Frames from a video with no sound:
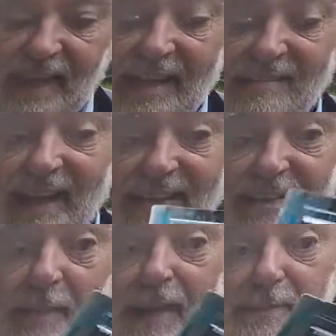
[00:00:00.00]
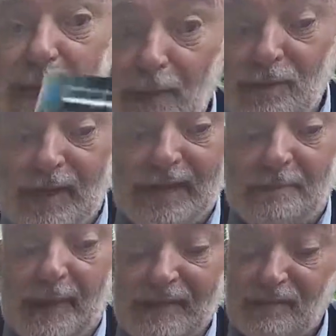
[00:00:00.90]
I tend to buy
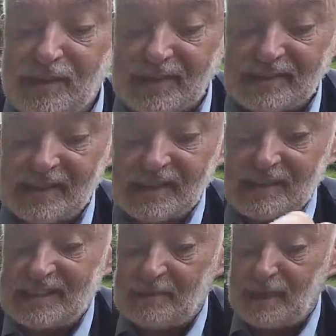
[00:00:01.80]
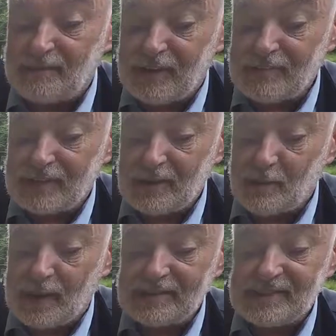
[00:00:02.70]
Poundland batteries. These are my favourite
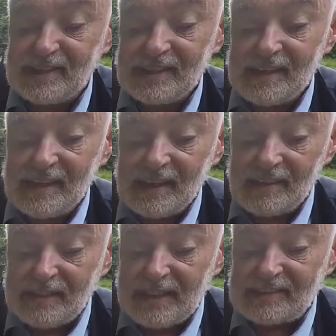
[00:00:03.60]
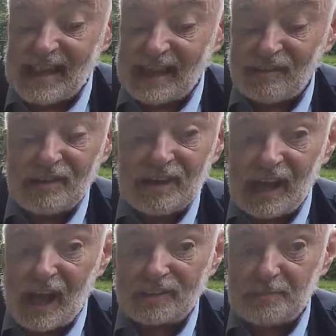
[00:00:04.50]
ones. These actually
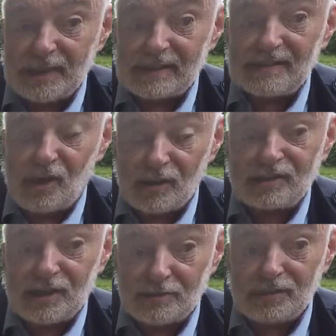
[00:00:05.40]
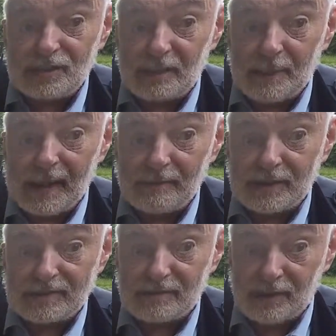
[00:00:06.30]
last me as long as Duracell
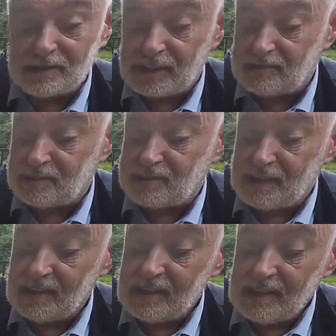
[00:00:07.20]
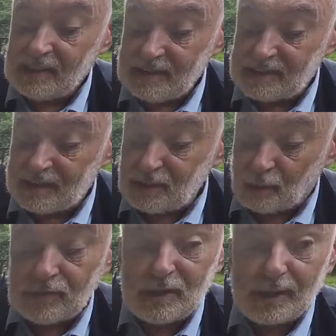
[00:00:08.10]
batteries, quite seriously. These are the
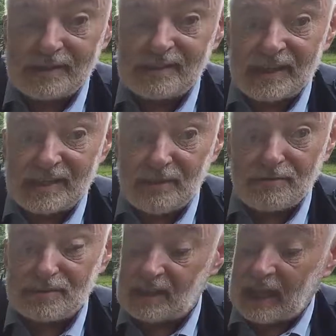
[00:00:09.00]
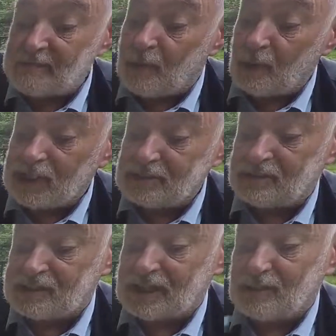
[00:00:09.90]
only ones I use. I bought these
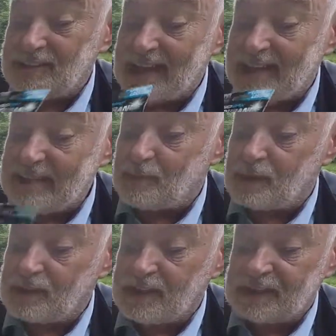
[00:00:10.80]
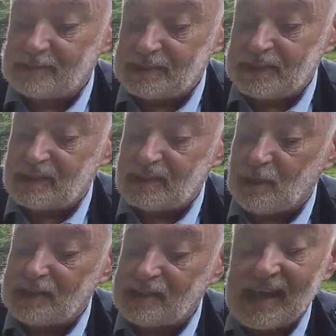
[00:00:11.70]
because I couldn't get any more of these, but these are the
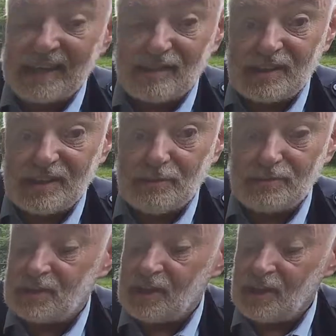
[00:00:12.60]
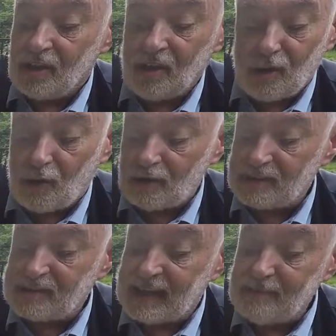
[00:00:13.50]
ones I actually use all the
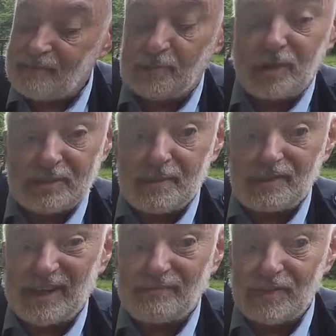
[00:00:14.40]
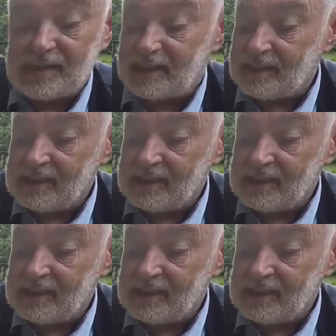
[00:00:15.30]
time for pretty much everything.